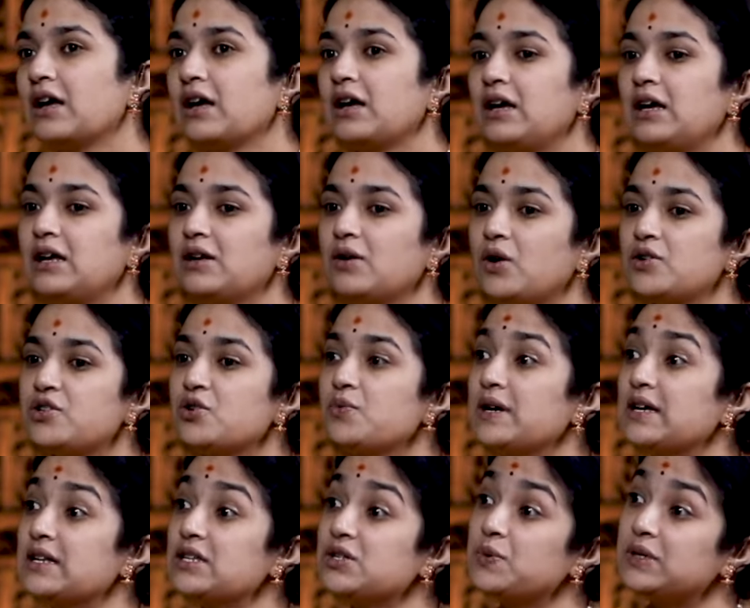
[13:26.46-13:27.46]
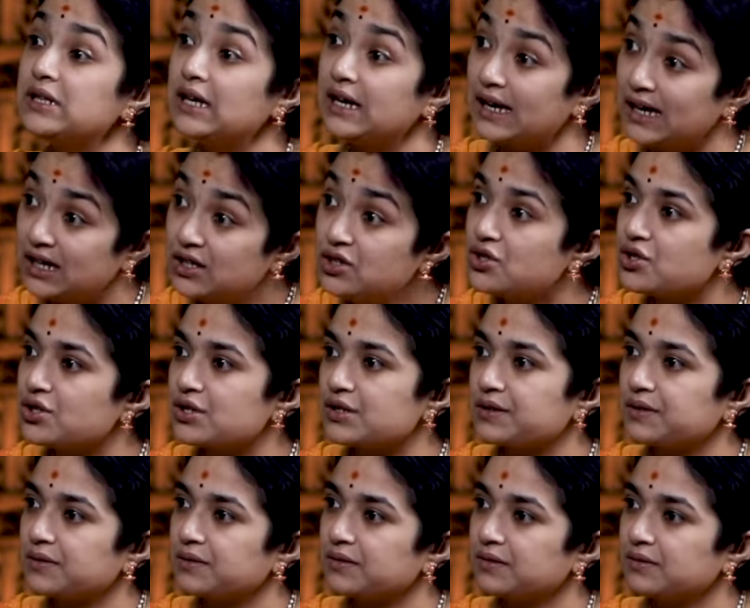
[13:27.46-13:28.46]
It also varies with the age.
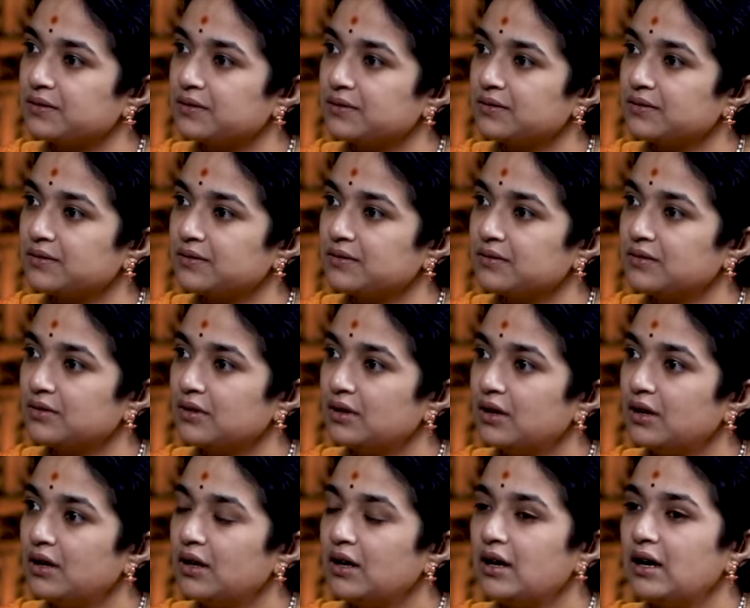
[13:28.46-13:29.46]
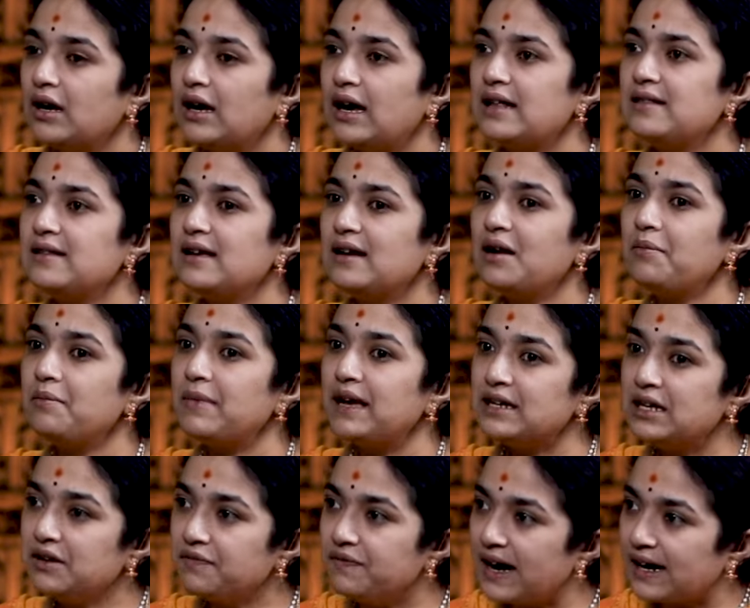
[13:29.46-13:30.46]
And there are
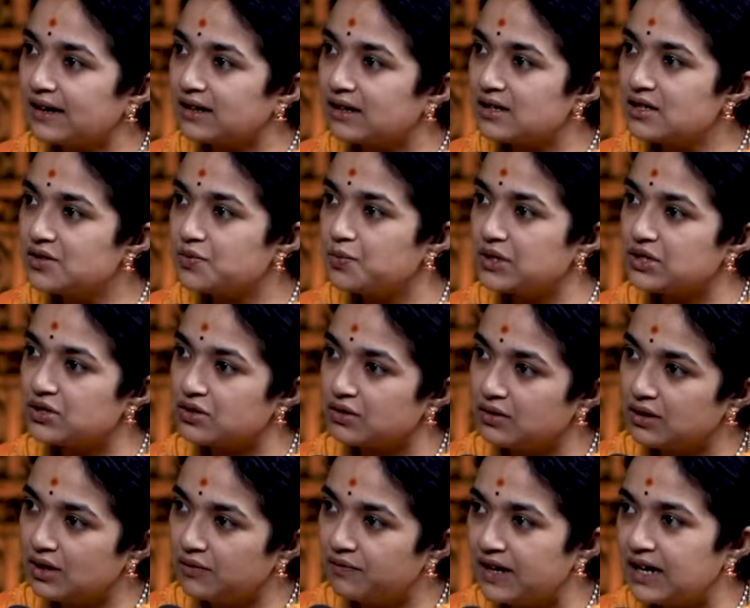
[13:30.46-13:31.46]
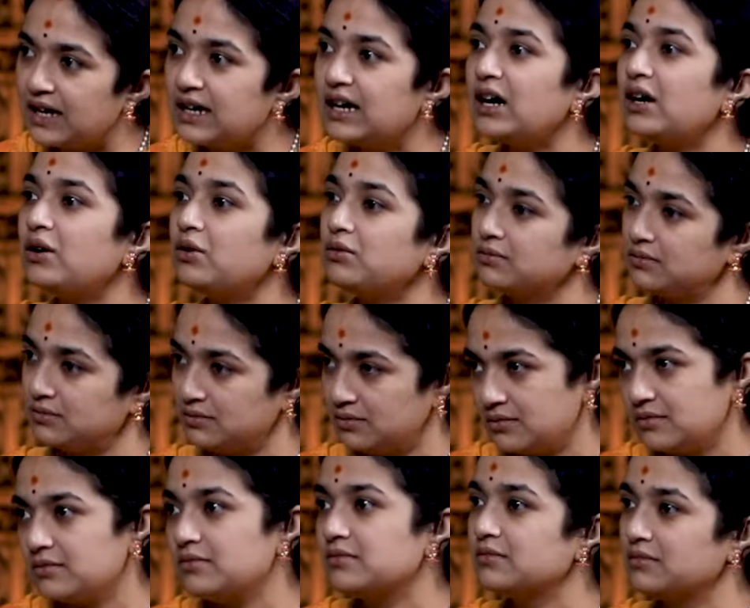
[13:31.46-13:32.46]
many factors which the vega
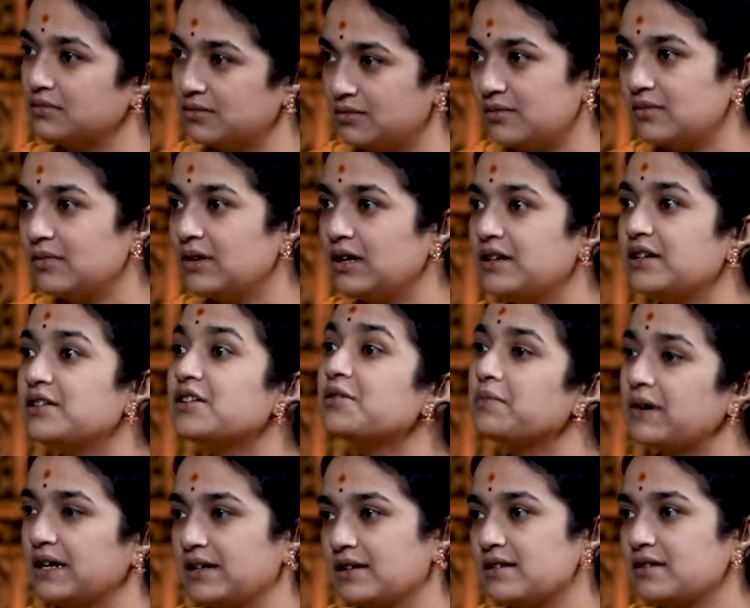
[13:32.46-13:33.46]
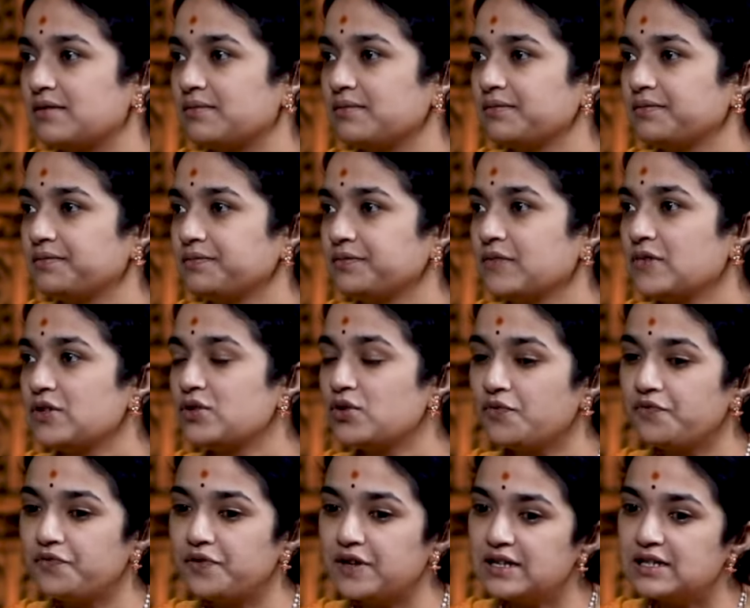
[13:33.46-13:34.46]
determines. So
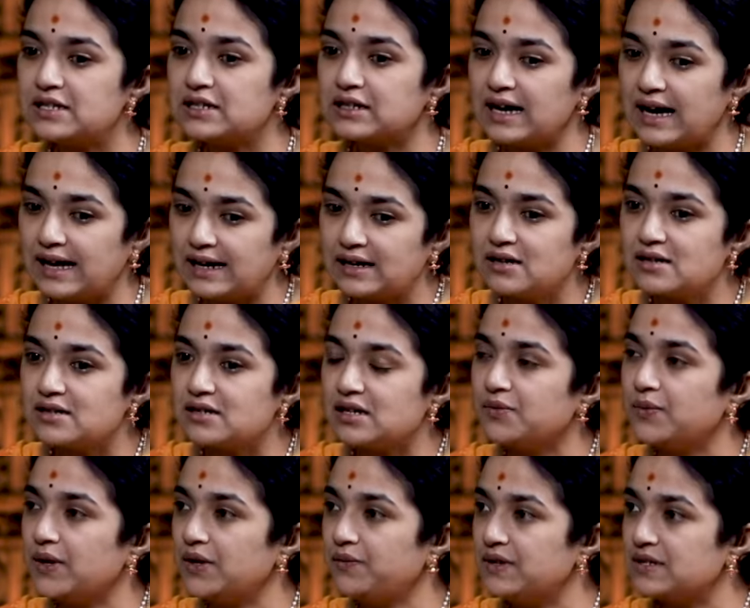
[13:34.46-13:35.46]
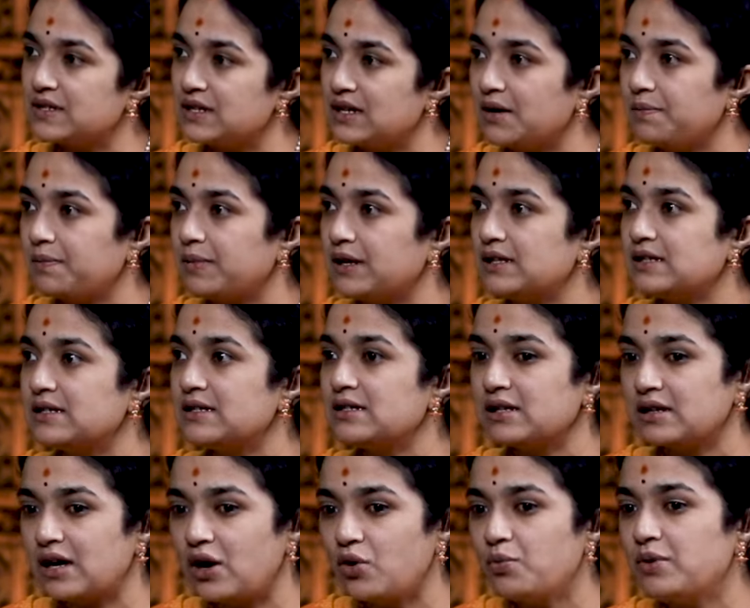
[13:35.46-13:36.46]
first characteristic when we see a pulse is
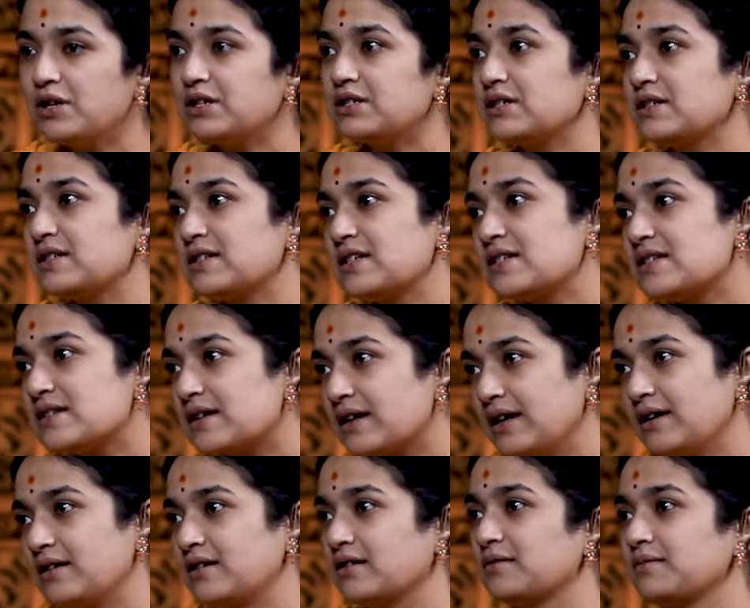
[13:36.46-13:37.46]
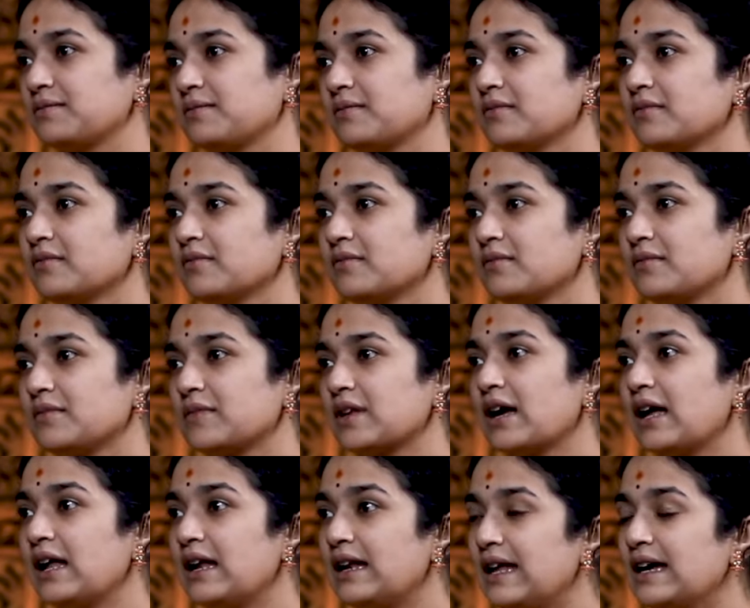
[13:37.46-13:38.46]
how much is his rate.
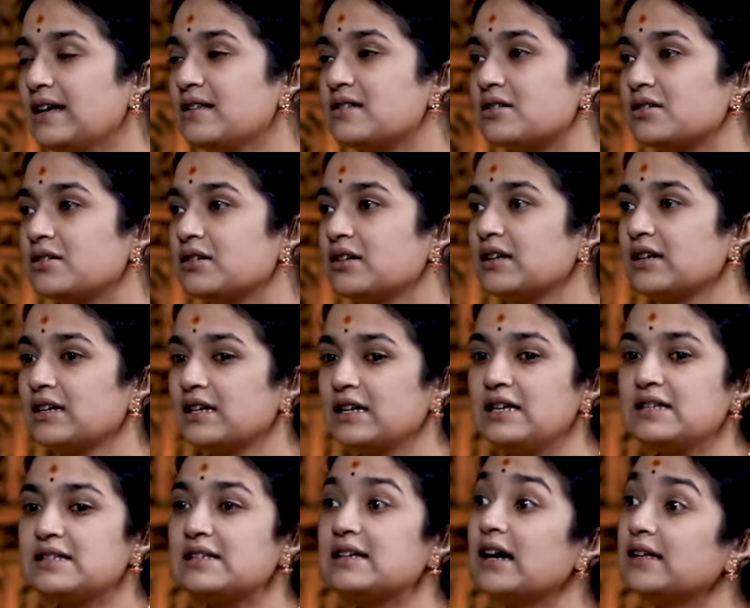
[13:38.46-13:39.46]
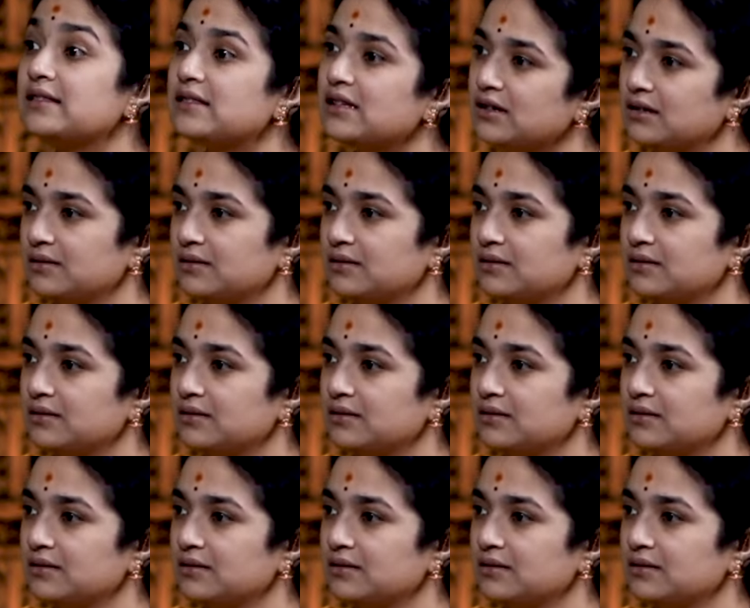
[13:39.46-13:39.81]
Next is gati.